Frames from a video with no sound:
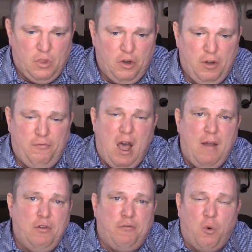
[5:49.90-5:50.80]

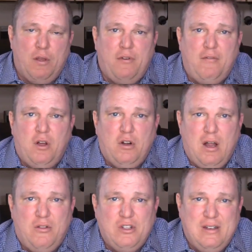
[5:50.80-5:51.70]
$3,500 to
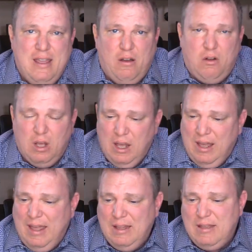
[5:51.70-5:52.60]
$4,500 a deal.
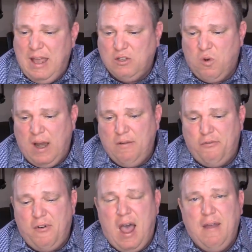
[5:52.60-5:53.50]
It takes writing
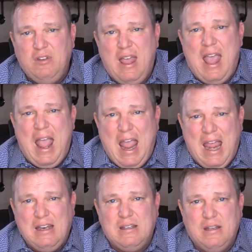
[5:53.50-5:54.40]
5 to
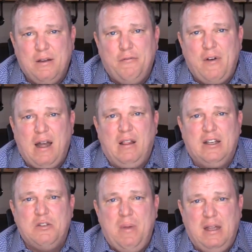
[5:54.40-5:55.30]
8 final
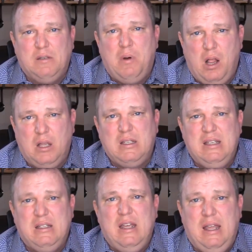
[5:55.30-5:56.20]
expense
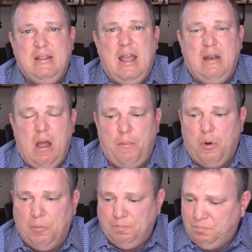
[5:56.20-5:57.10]
policies to hit that
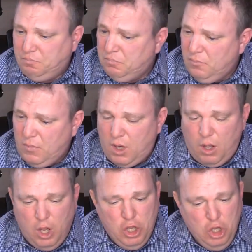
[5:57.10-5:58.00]
number.
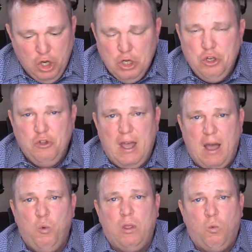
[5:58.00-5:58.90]
You can do
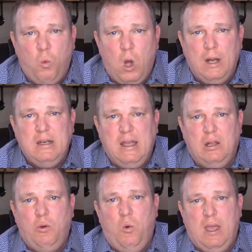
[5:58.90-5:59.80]
that with one
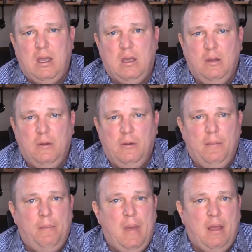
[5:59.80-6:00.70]
deal a week.
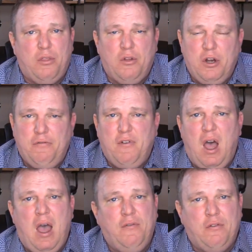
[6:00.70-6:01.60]
Make
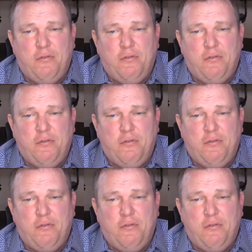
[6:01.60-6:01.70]
$3,500 to